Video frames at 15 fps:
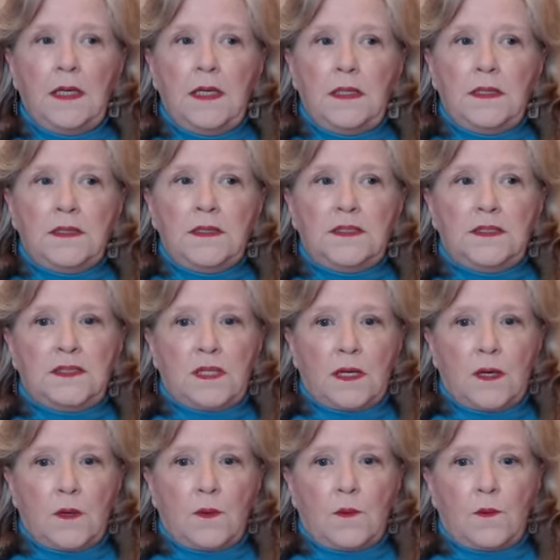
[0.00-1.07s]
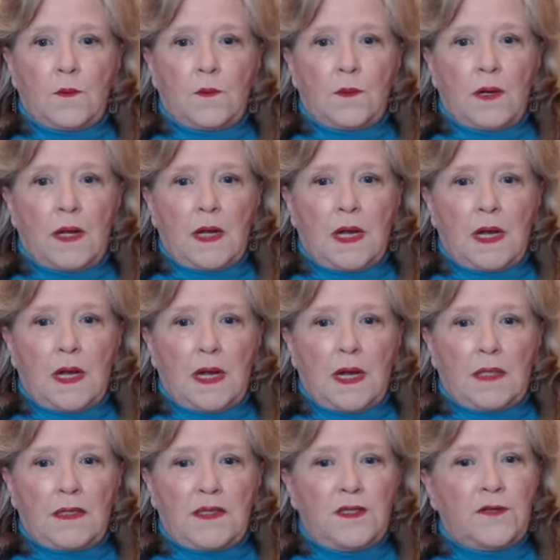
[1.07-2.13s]
So
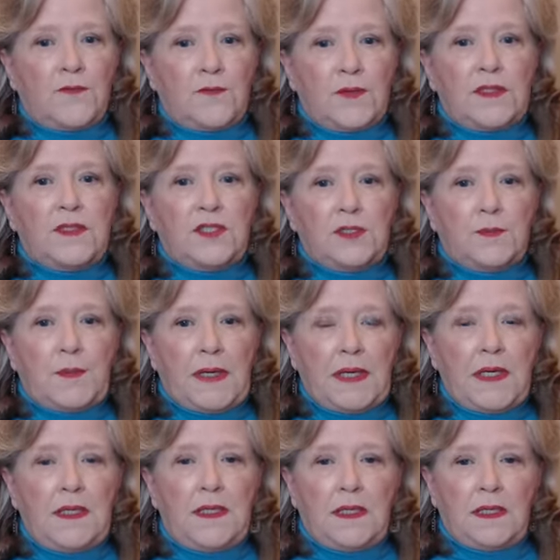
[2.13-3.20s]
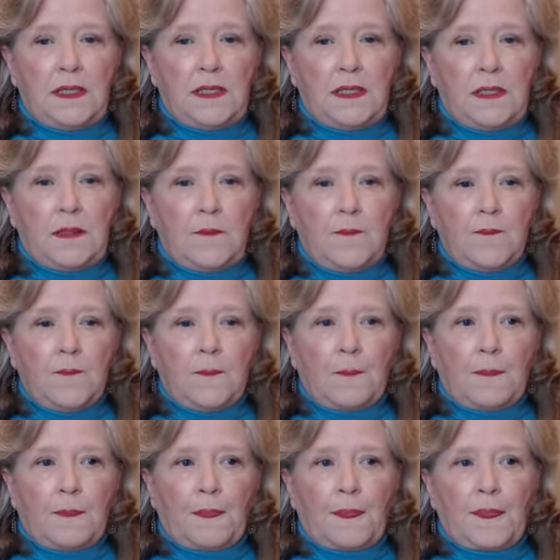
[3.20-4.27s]
the friendship ended.
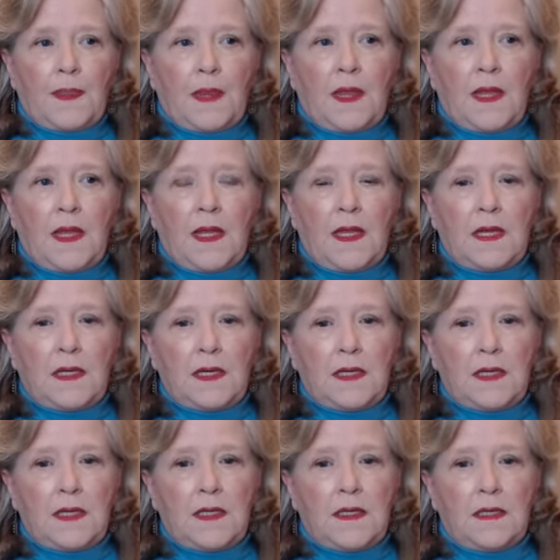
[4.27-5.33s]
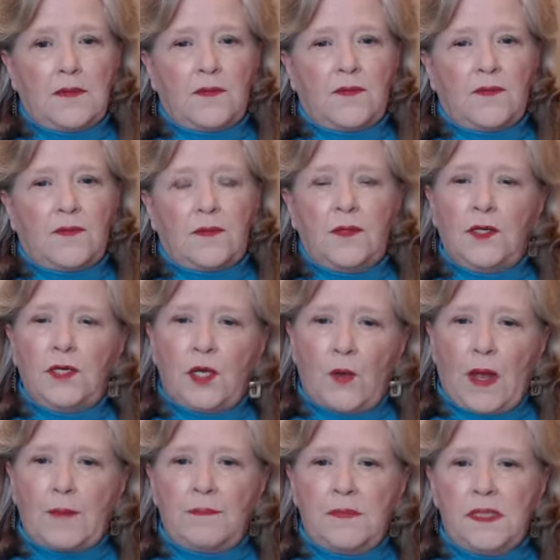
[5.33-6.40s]
And it's,
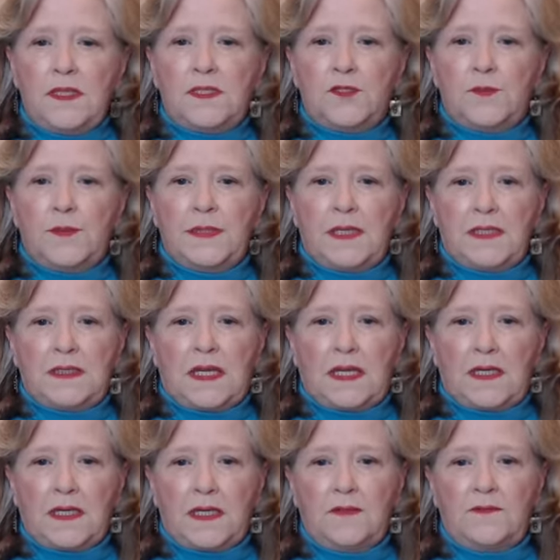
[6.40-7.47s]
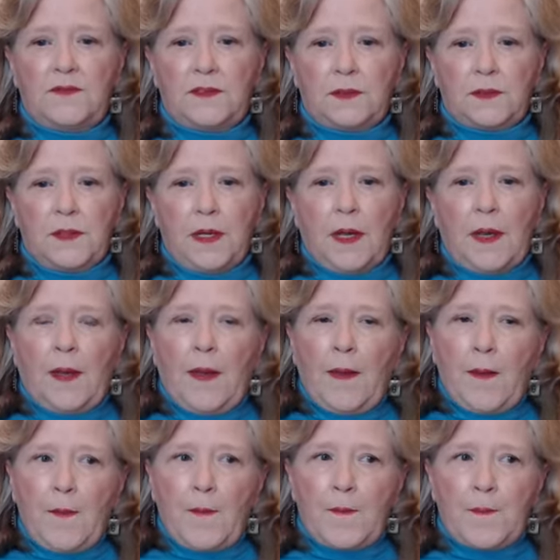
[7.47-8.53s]
I miss her because I loved her,
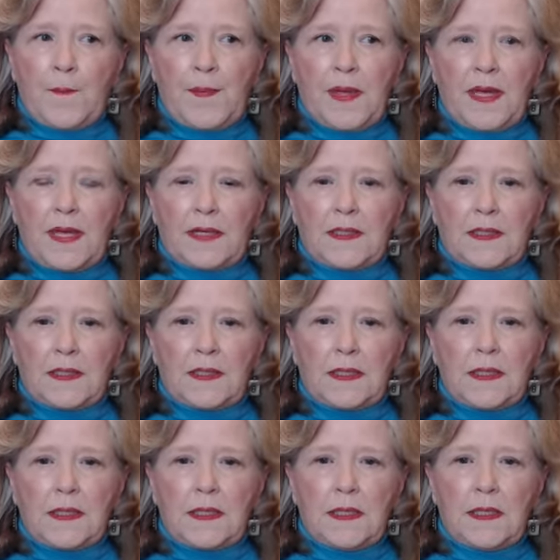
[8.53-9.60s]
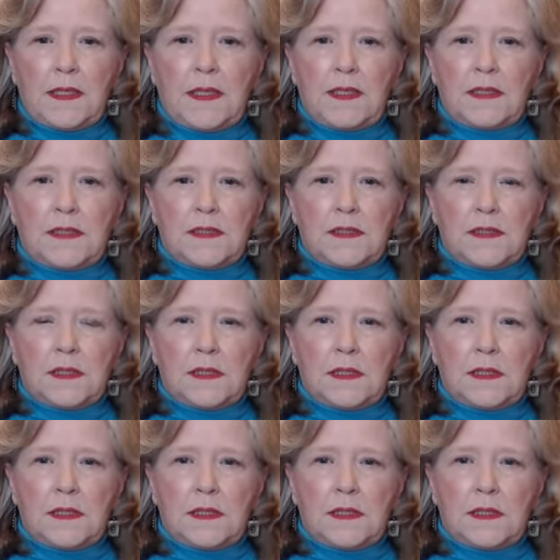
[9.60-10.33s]
but it's